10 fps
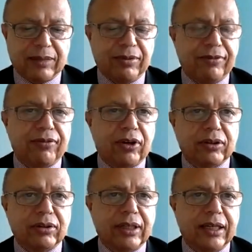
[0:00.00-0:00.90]
can be
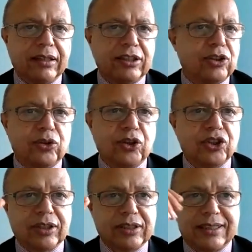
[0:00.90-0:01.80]
found in
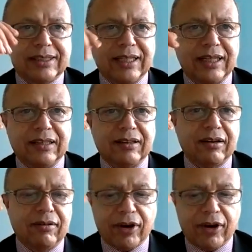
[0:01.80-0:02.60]
institutions in